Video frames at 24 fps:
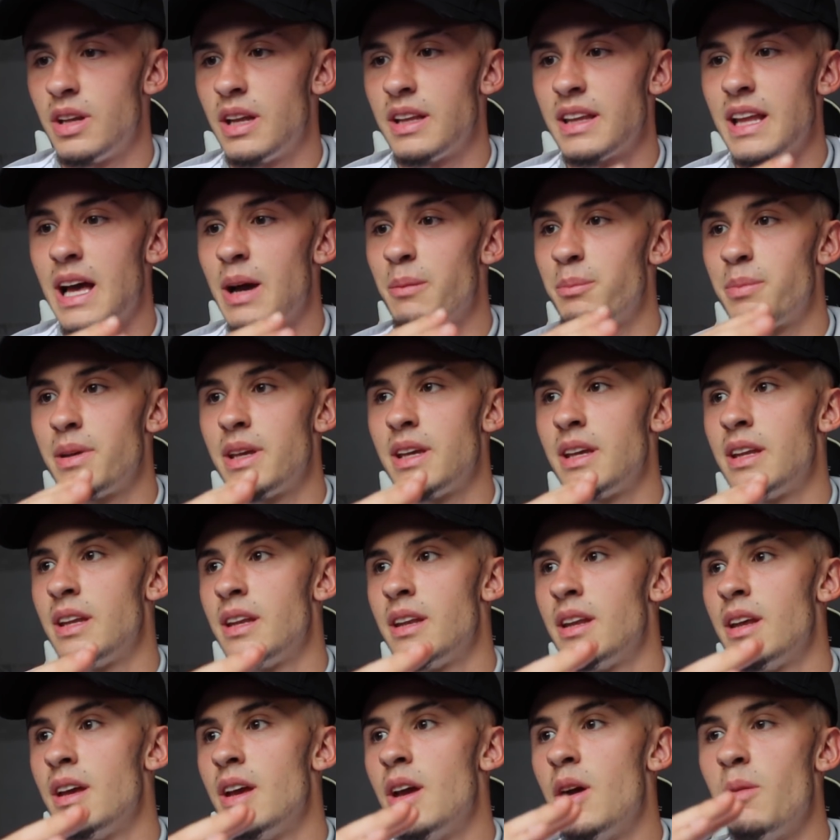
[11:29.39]
and that
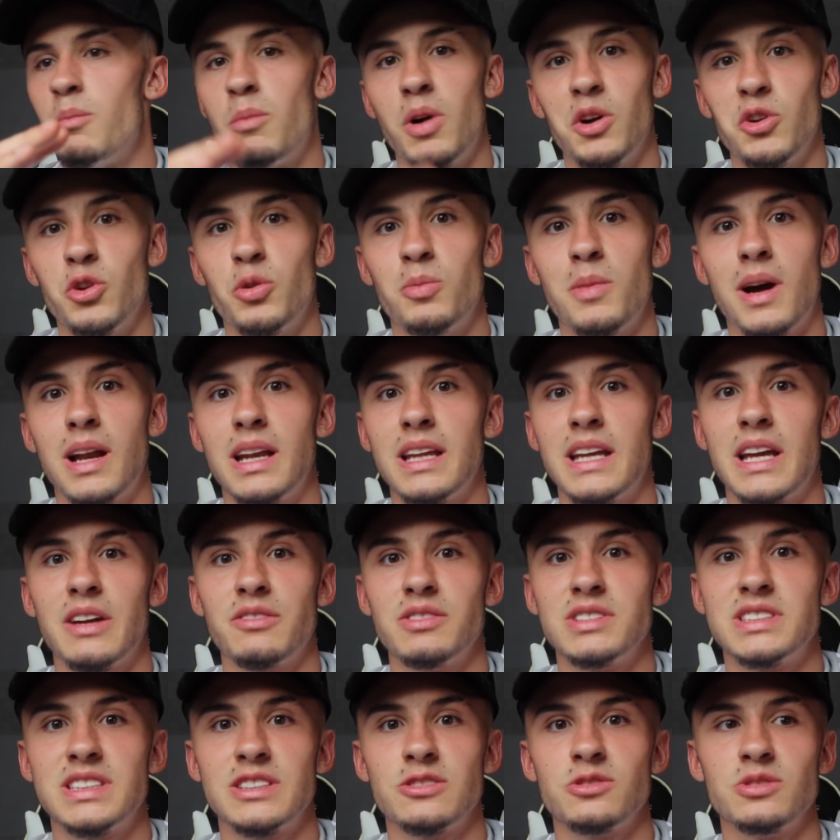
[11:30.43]
being my normality
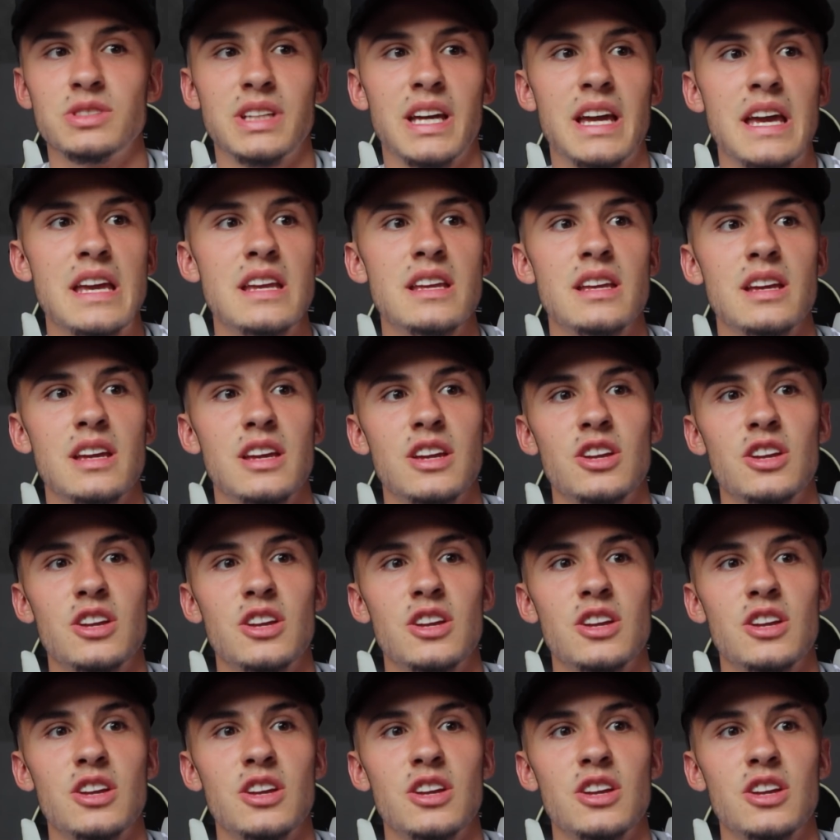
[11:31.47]
every single day,